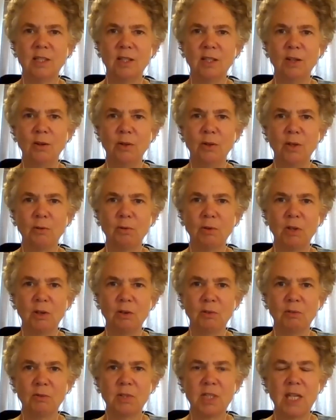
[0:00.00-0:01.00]

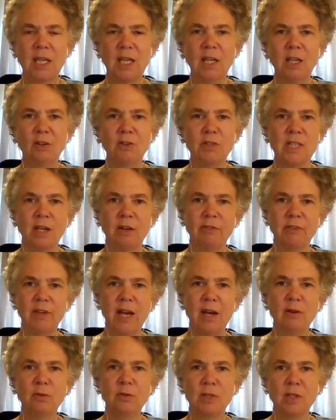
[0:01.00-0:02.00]
you're taking yourself
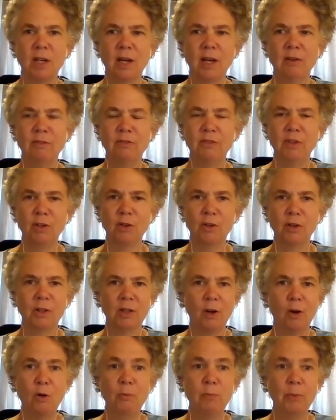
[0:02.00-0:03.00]
out of your
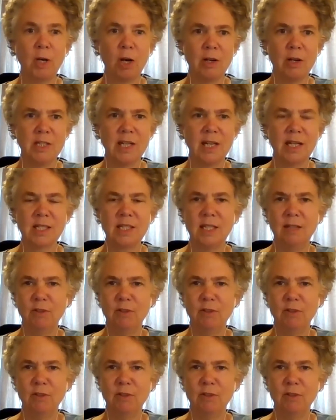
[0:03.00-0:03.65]
home context,